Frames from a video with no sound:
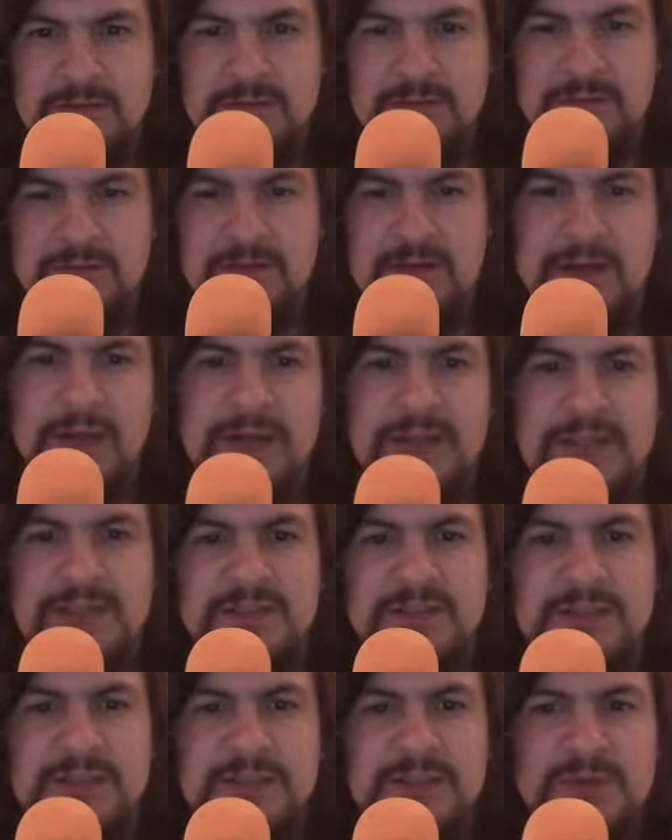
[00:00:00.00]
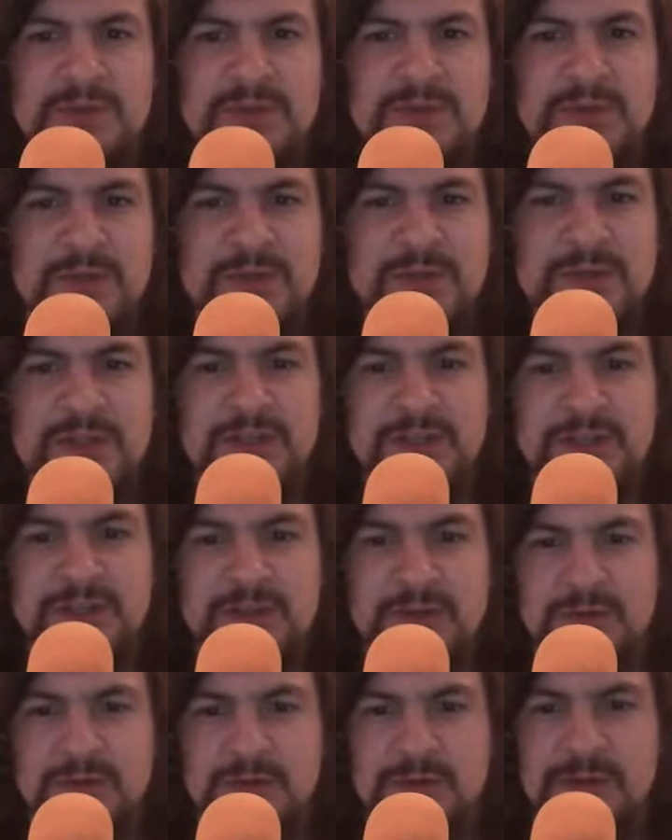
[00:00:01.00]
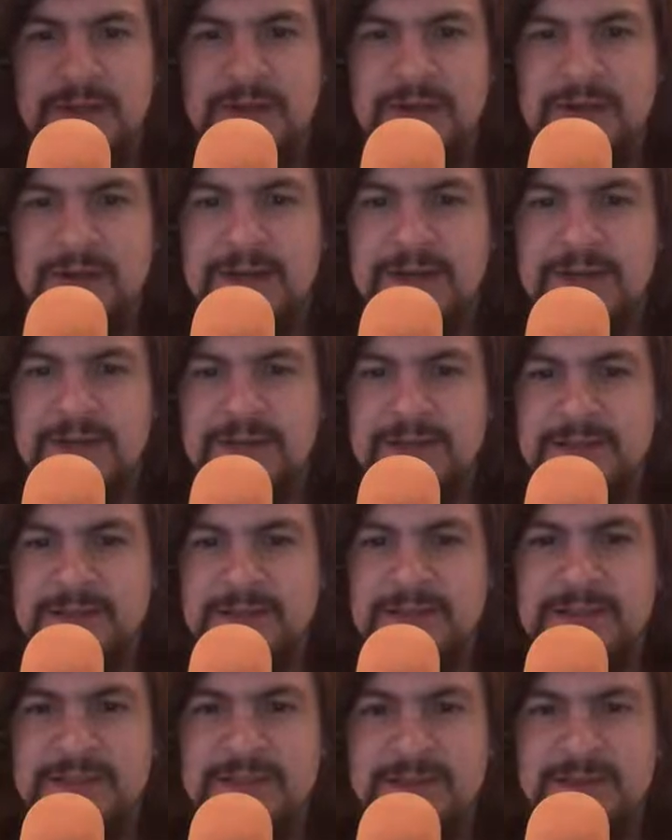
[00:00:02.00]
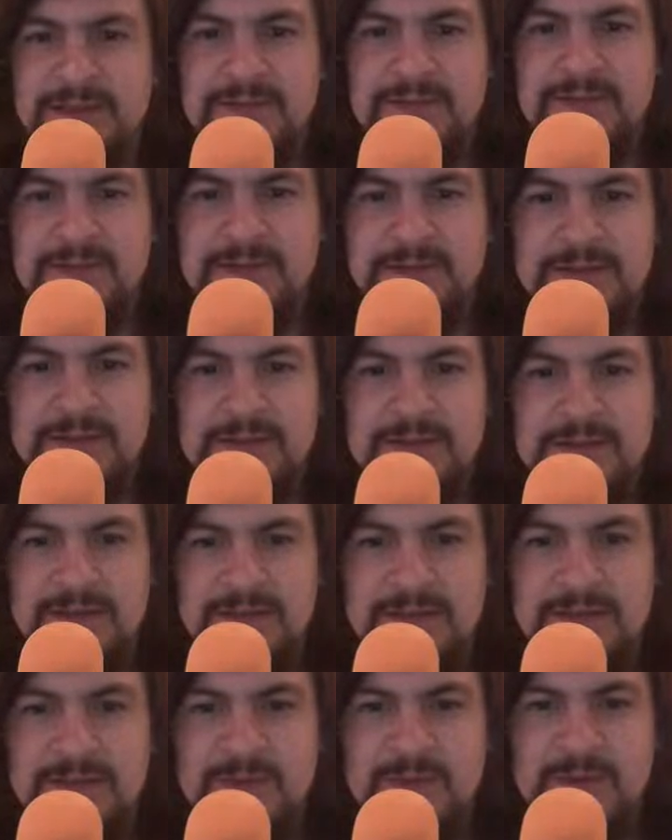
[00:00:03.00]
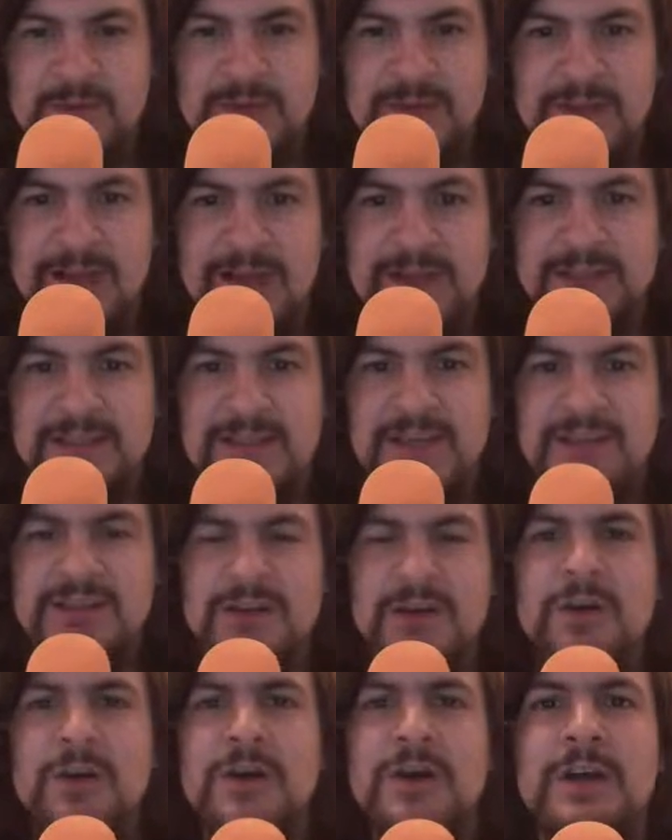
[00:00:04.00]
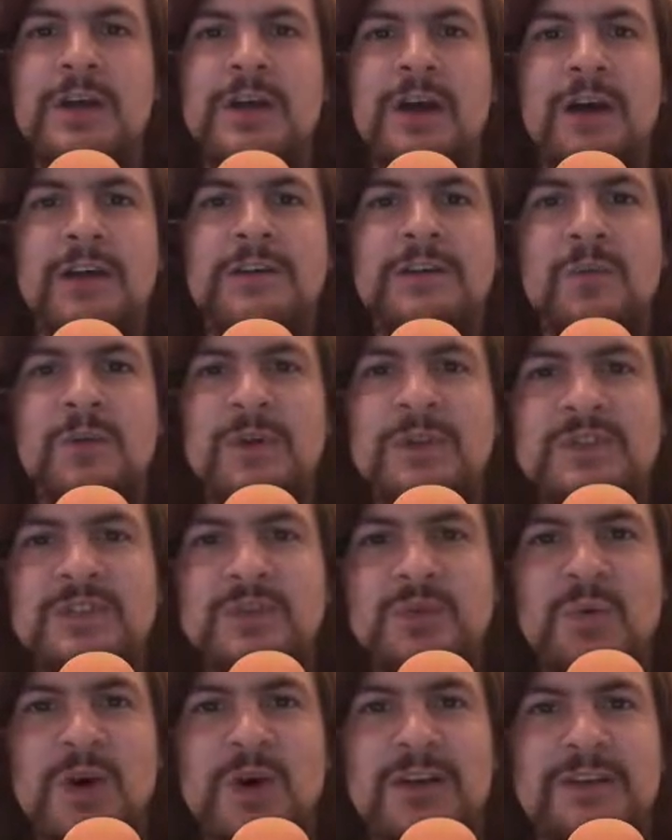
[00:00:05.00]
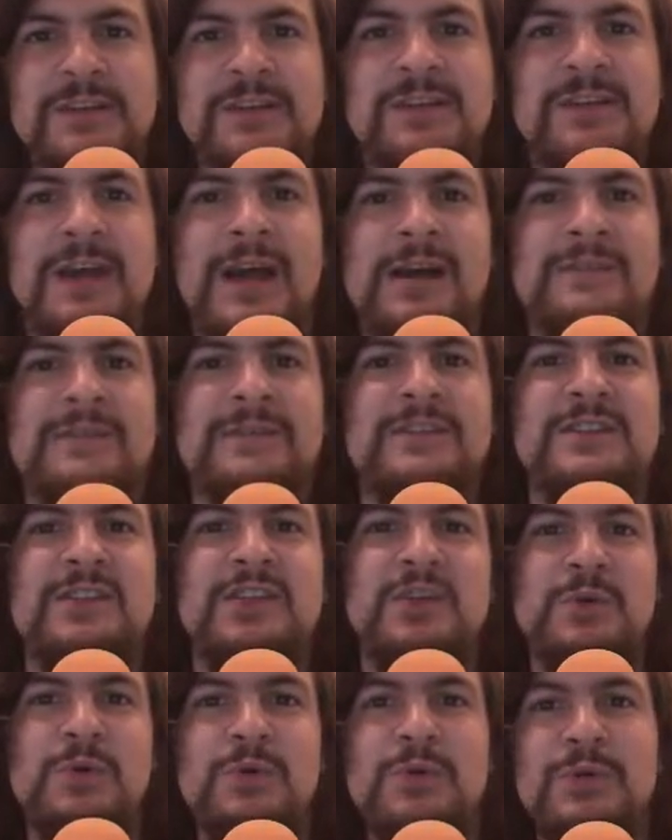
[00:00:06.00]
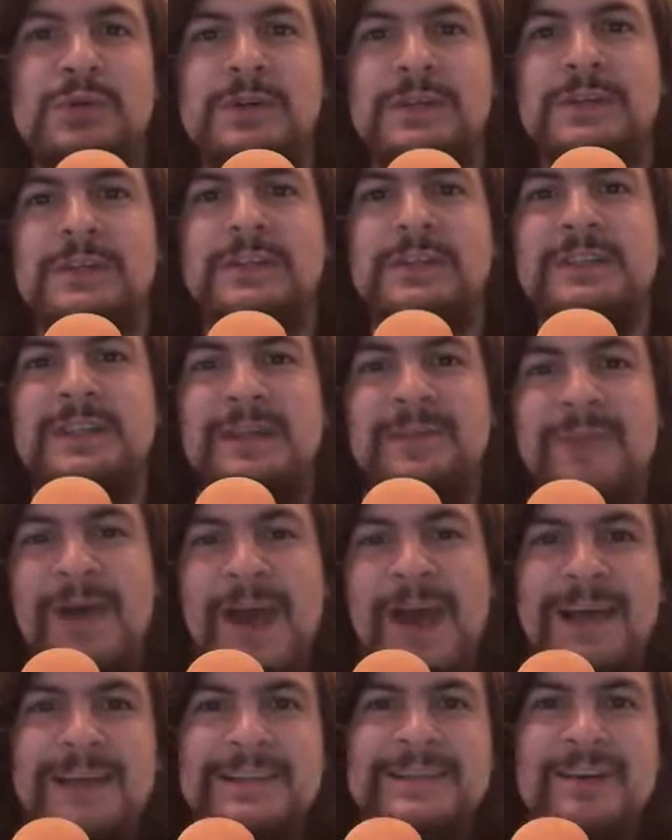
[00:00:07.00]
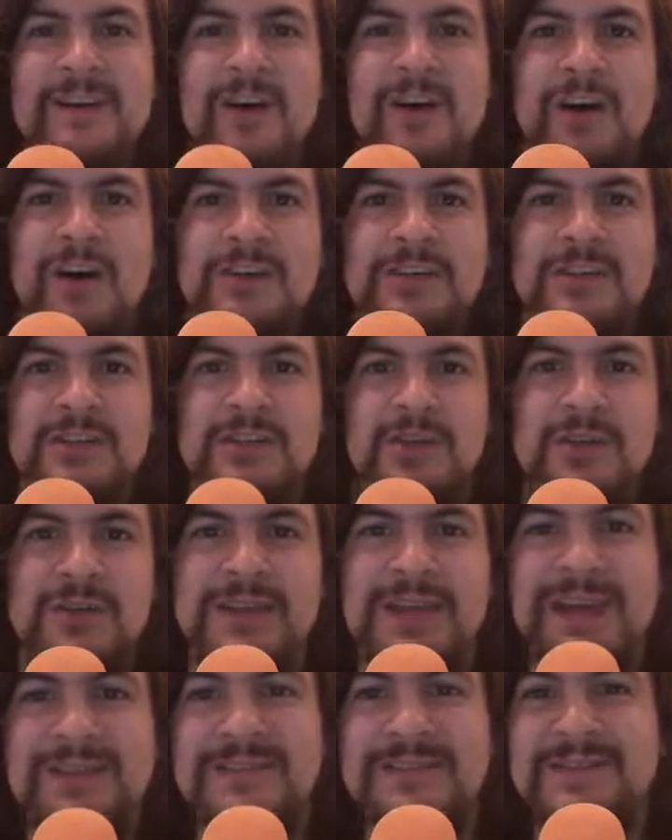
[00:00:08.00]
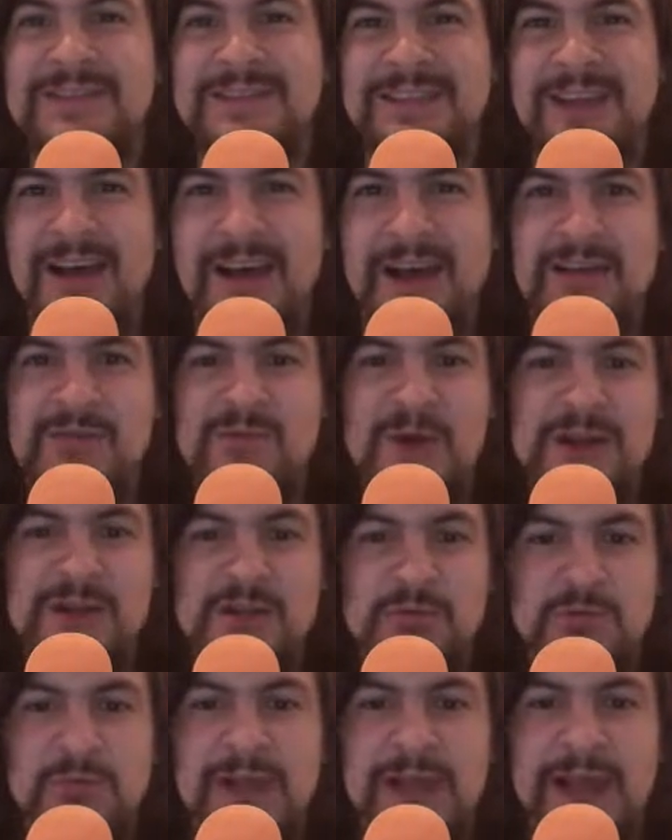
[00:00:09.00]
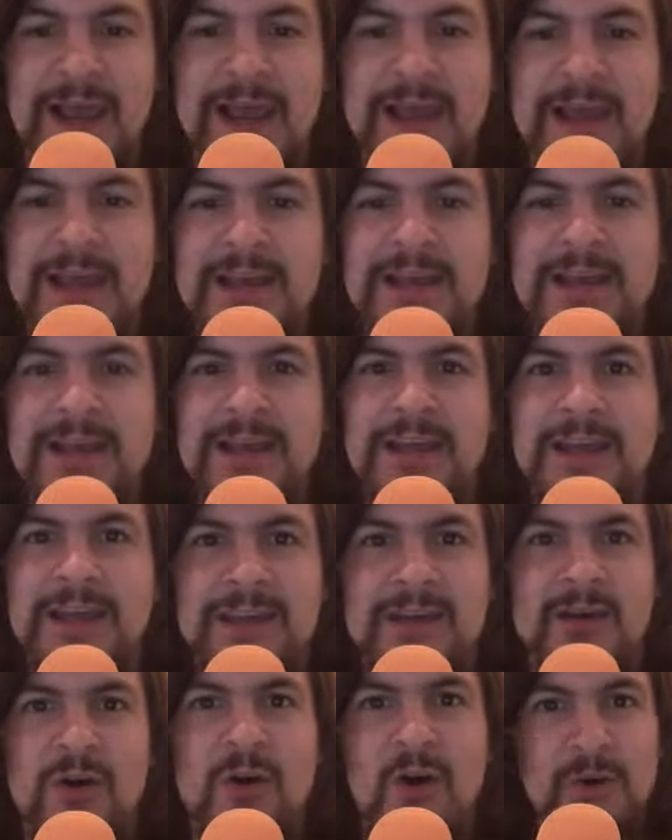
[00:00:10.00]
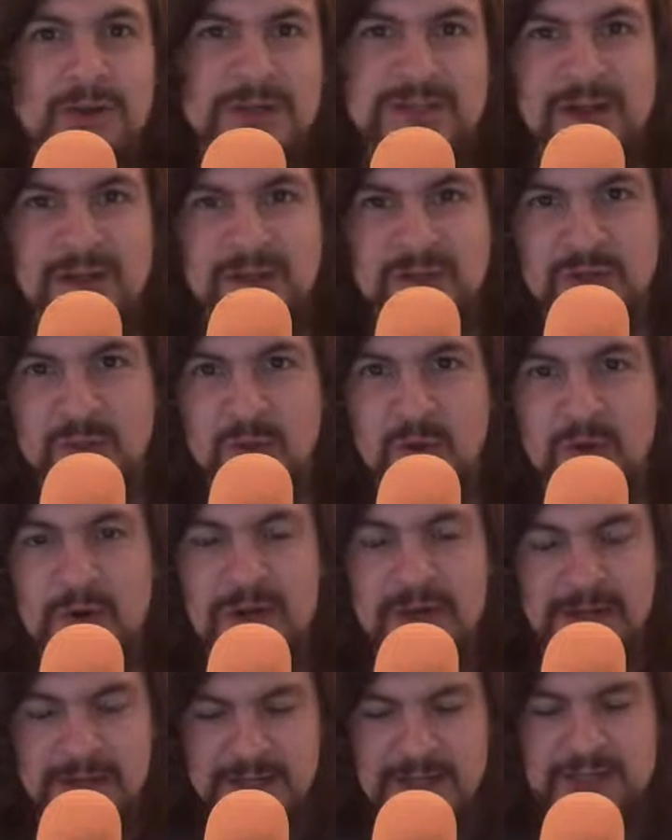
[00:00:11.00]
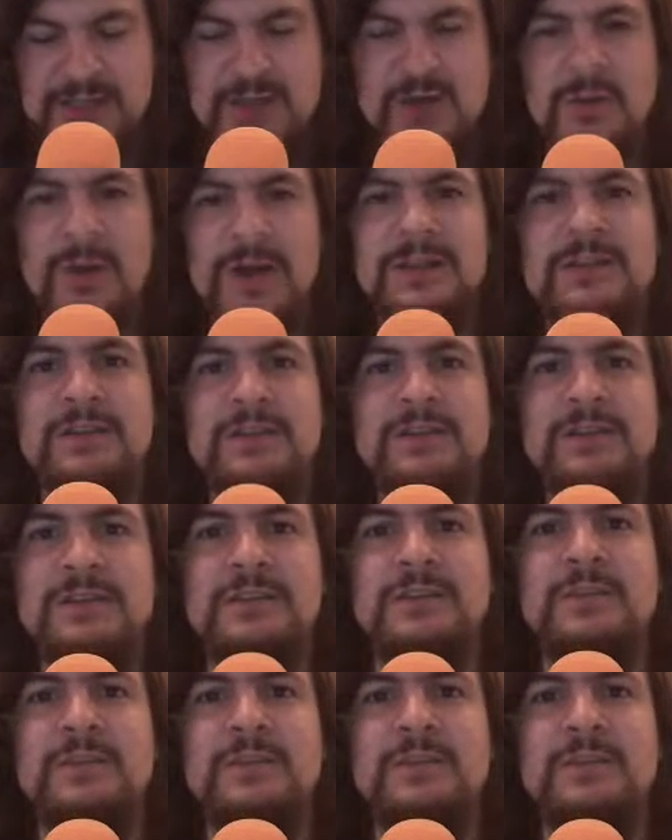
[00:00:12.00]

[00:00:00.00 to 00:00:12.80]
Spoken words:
I can switch which one you control with. Alright, good stuff. I'm good with the X. So, on the WonderSwan, you have two D-pads on your left side when you play in horizontal mode. That's so when you